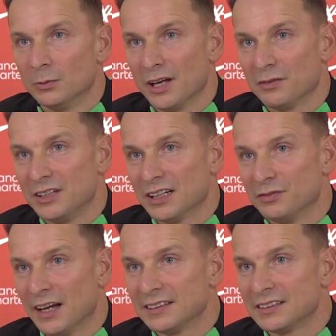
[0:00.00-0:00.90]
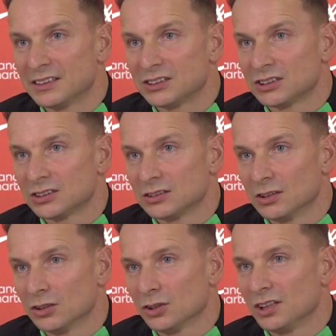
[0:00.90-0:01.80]
we have the advantage,
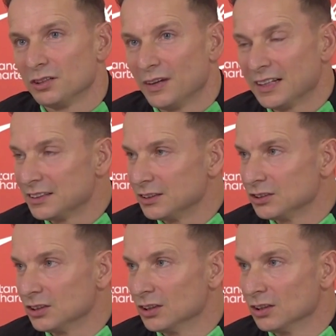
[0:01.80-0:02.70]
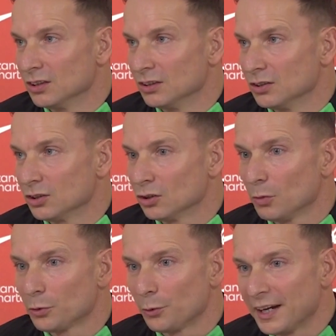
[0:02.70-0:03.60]
not the advantage, uh,
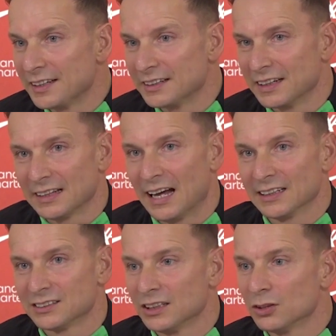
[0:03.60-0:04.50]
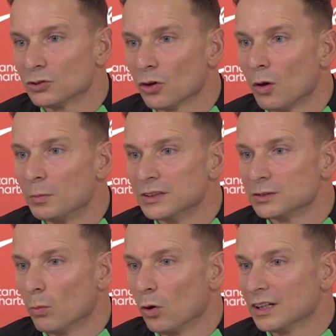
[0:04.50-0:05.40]
club created that Alex Inglethorpe
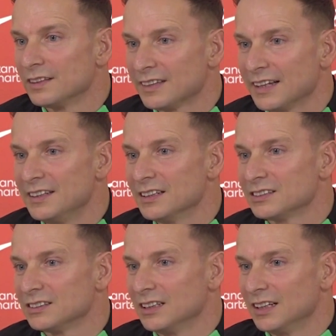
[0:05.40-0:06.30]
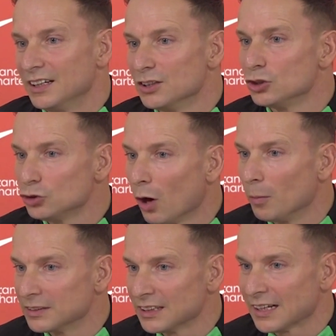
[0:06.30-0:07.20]
is more than 10 years in the
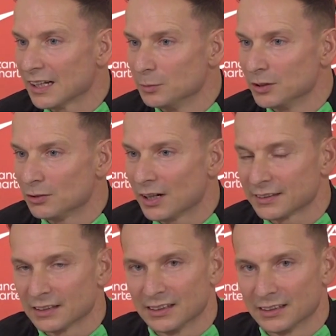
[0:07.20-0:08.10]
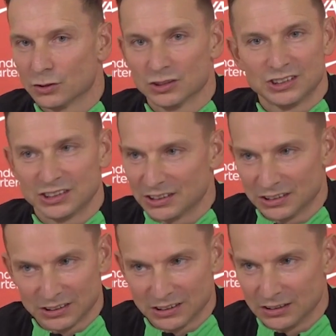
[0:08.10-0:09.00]
job as academy director.
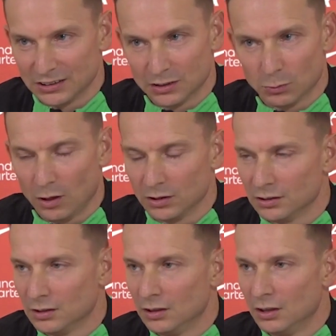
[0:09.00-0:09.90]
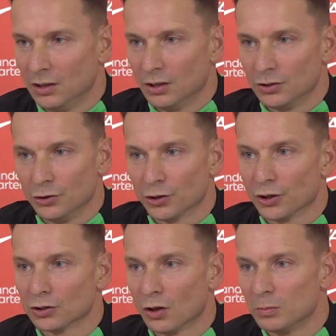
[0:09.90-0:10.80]
Consistency, that's one.
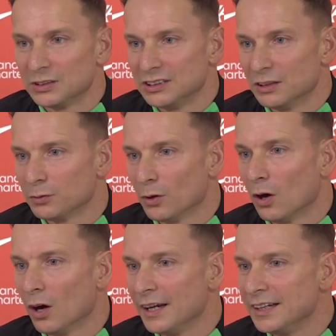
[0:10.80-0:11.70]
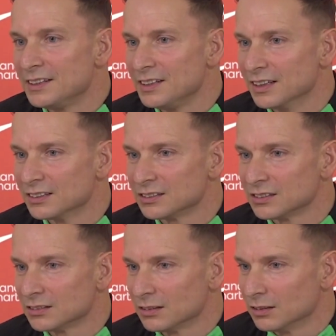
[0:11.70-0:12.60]
Jurgen Klopp is here for eight years.
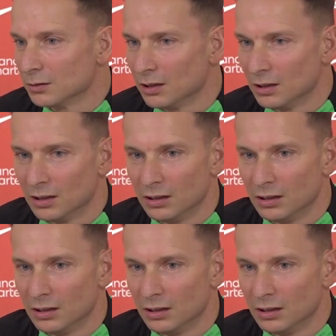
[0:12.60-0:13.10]
Uh,